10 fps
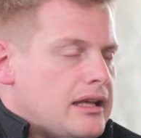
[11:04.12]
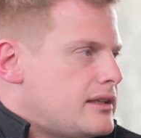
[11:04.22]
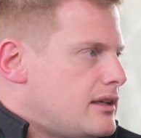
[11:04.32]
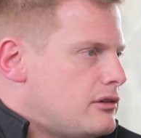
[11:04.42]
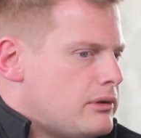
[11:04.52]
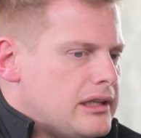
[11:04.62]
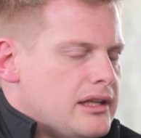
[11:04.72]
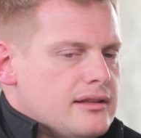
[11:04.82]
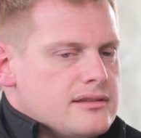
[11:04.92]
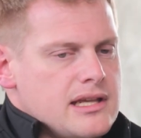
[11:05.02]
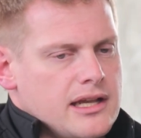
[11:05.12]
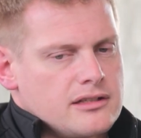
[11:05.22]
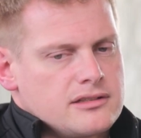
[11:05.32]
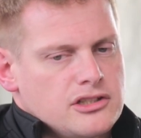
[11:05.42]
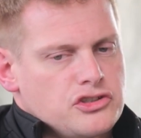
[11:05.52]
Landi, quickly
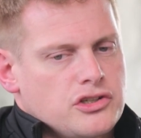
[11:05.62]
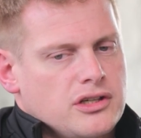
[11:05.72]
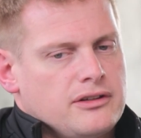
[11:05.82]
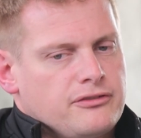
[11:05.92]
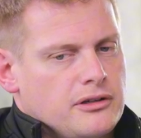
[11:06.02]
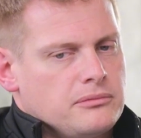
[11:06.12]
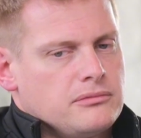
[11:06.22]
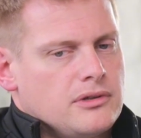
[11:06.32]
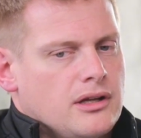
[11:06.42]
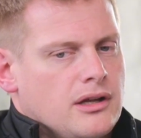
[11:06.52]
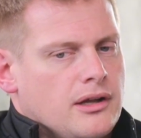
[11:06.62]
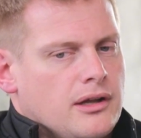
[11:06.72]
take us on this journey from